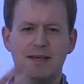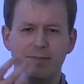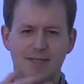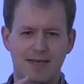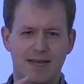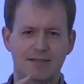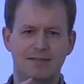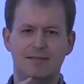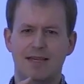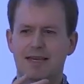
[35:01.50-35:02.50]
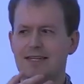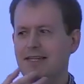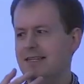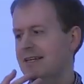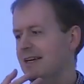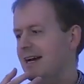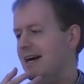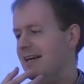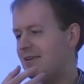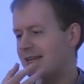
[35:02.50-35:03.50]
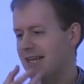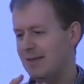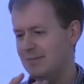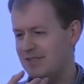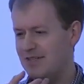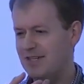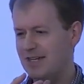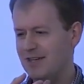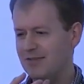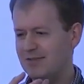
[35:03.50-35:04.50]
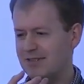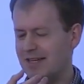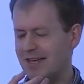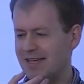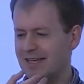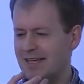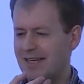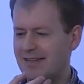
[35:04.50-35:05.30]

the A/B tests, and in a lot of game studios, like